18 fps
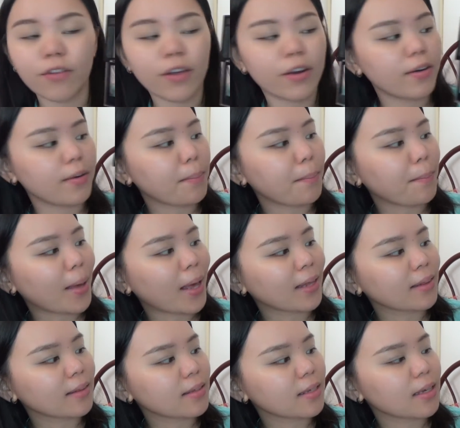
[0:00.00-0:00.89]
very
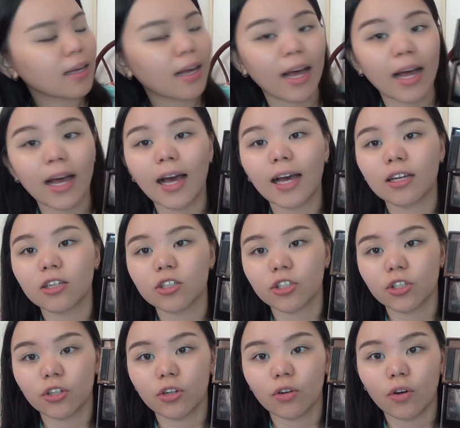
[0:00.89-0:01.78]
matte
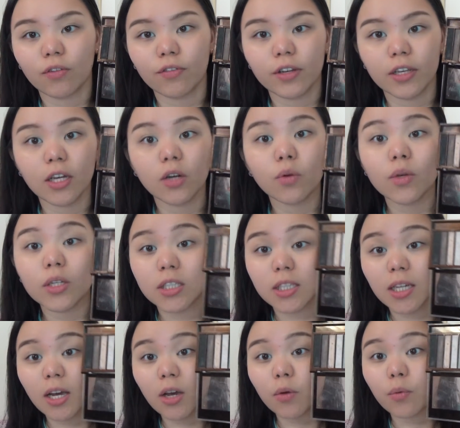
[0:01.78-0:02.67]
eyeshadow over here,
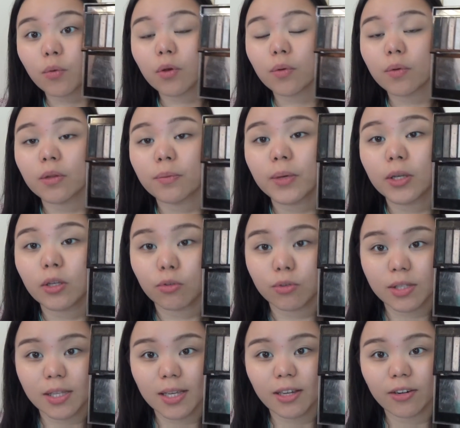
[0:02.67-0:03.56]
which we will be
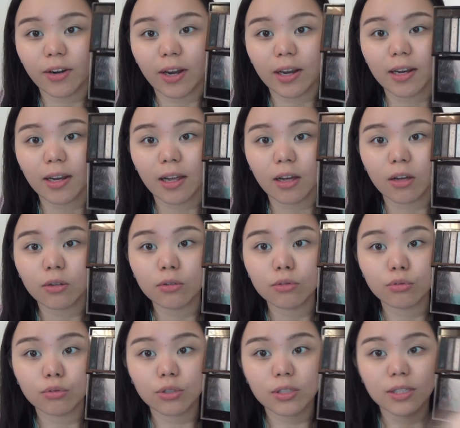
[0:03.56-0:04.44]
using right now
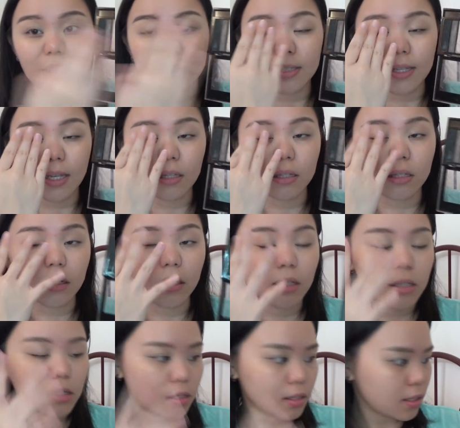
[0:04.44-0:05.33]
to set the
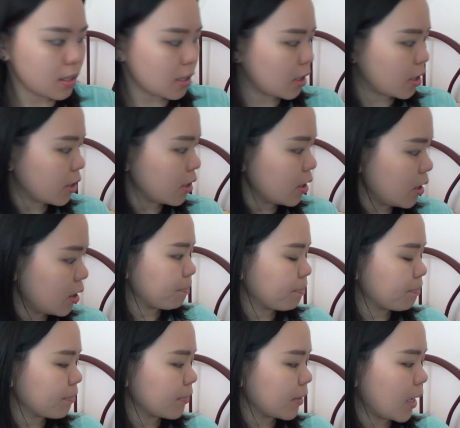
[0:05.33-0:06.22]
concealer.
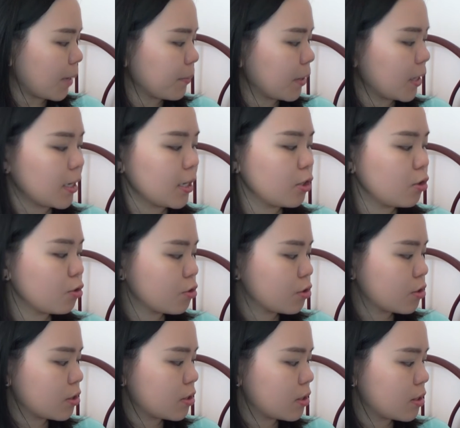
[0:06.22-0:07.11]
I'm gonna
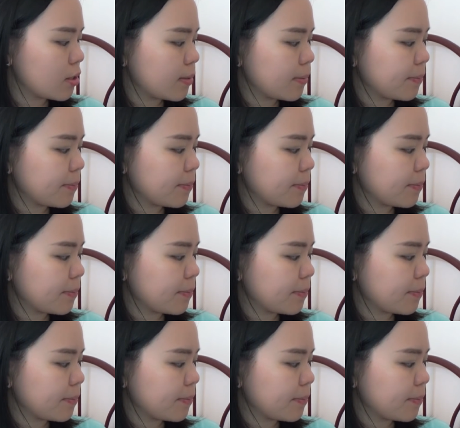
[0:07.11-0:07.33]
use